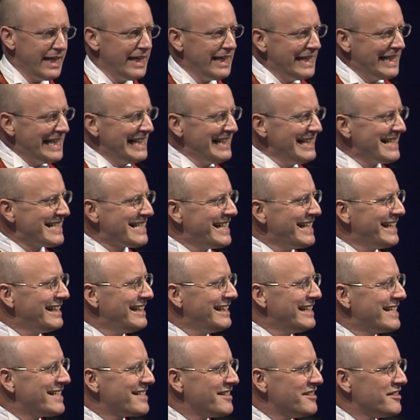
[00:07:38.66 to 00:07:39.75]
Hillsdale
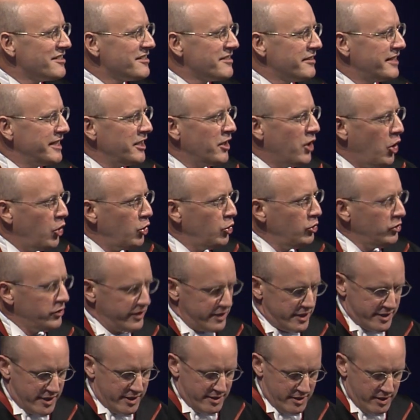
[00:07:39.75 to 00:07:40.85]
isn't the
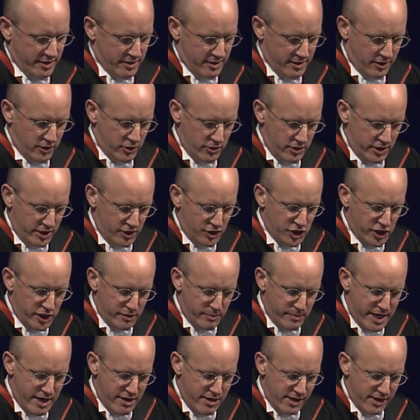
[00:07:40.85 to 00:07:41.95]
oldest college in
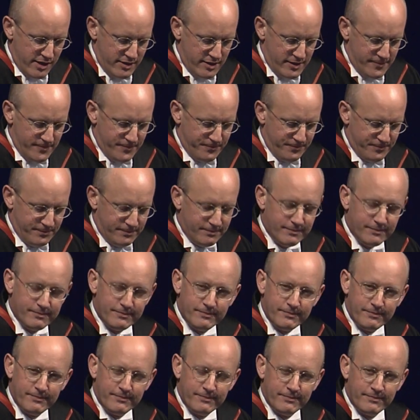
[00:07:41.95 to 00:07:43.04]
America,
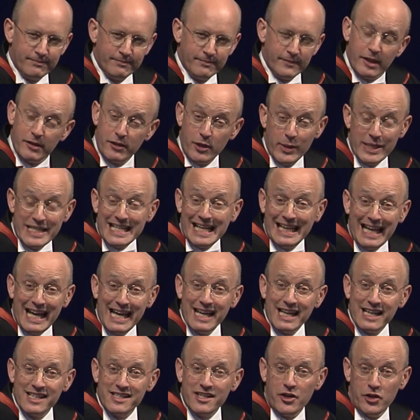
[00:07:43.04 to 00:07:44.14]
though it
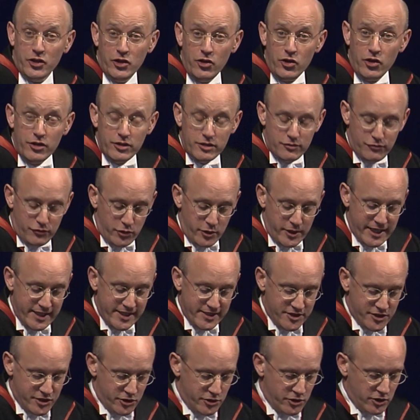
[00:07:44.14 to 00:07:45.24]
lacks not for
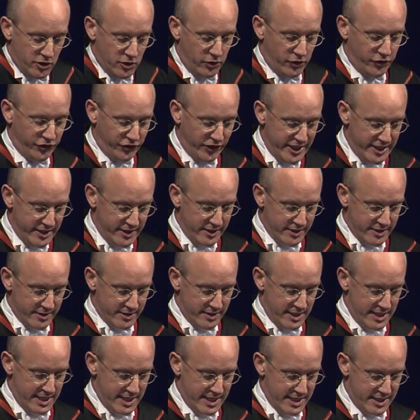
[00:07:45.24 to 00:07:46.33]
historical sense
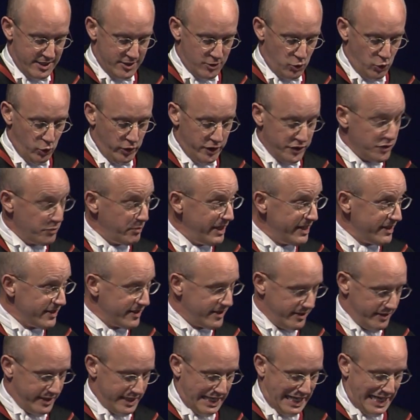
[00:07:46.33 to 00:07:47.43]
and all that's best
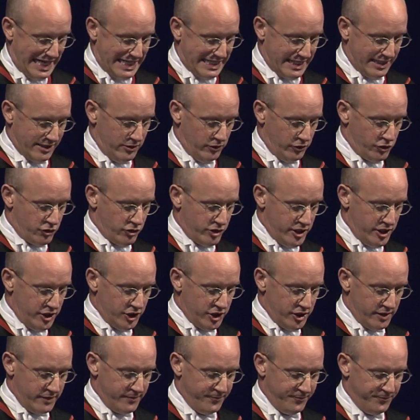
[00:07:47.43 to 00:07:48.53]
in the classical tradition.